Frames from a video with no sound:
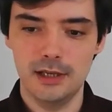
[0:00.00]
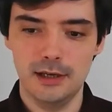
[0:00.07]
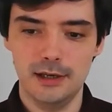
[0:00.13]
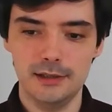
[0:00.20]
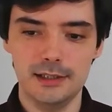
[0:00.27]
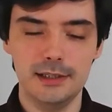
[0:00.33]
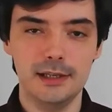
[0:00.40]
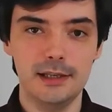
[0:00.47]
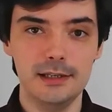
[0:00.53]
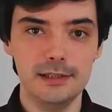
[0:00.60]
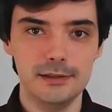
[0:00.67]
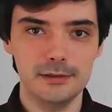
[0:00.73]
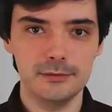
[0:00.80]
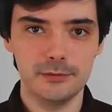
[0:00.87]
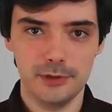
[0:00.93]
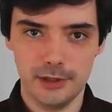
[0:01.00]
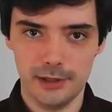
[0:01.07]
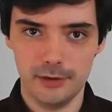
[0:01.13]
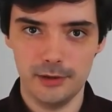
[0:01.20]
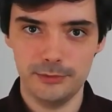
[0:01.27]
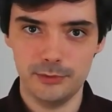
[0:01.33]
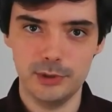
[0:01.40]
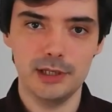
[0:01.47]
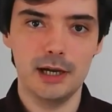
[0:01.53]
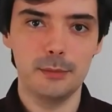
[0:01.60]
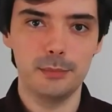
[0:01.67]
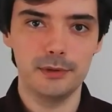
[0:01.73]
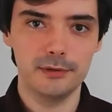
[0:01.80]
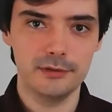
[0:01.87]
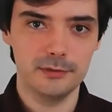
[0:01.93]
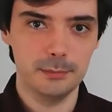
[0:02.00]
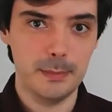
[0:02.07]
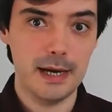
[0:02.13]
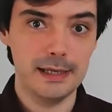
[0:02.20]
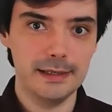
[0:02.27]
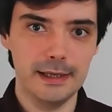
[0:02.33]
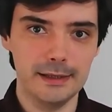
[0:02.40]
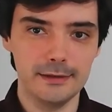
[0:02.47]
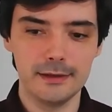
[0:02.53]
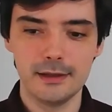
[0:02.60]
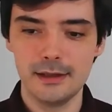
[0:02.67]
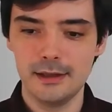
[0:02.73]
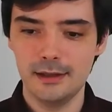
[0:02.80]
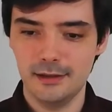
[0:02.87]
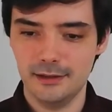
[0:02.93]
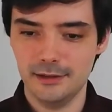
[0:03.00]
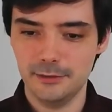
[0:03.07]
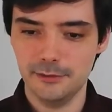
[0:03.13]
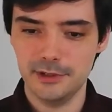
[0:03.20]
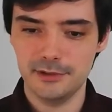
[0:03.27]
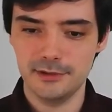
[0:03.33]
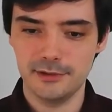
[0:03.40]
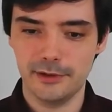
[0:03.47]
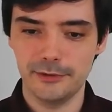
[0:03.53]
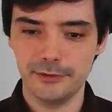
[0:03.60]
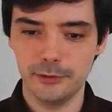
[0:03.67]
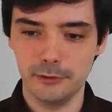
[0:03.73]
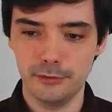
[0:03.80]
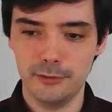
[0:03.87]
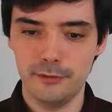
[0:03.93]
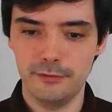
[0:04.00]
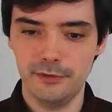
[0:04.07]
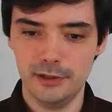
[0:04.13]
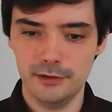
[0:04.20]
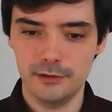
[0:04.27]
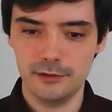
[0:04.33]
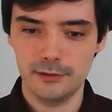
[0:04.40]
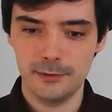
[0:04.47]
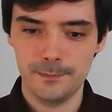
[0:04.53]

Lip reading: and he had eaten 3 apples by then, which is also finished.